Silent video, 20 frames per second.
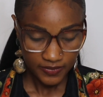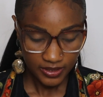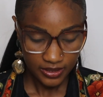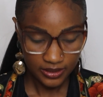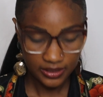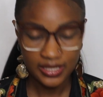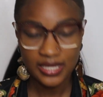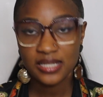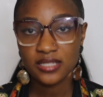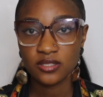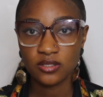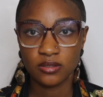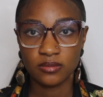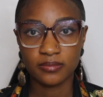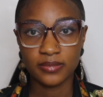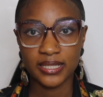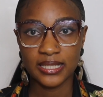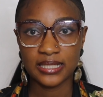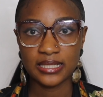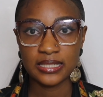Next
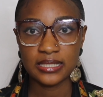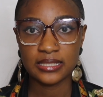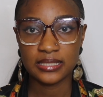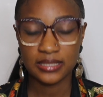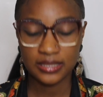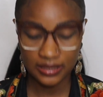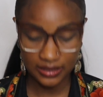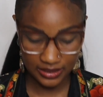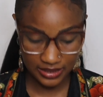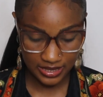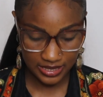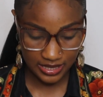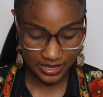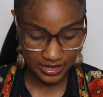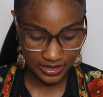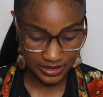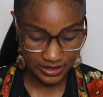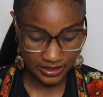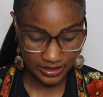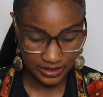on my list
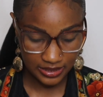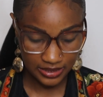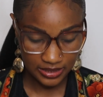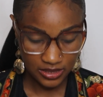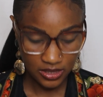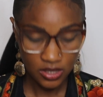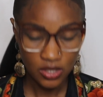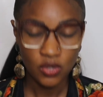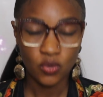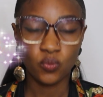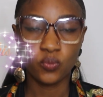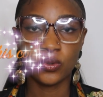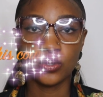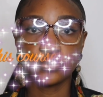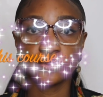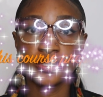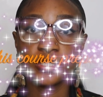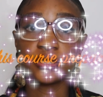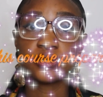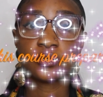is,
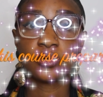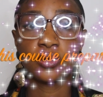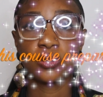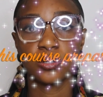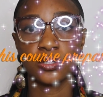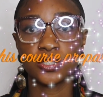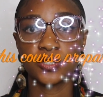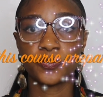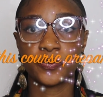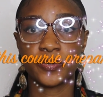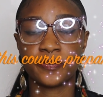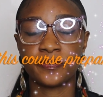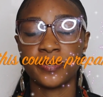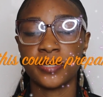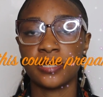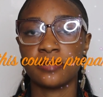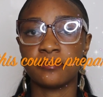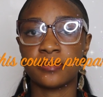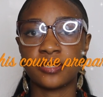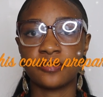will this course
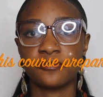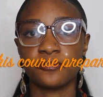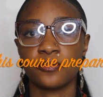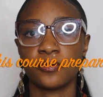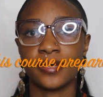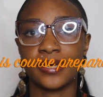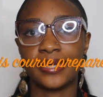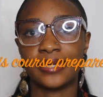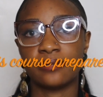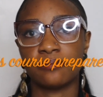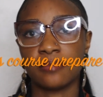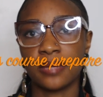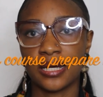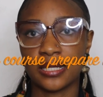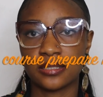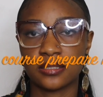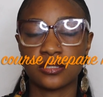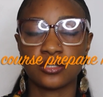prepare me for NMAT?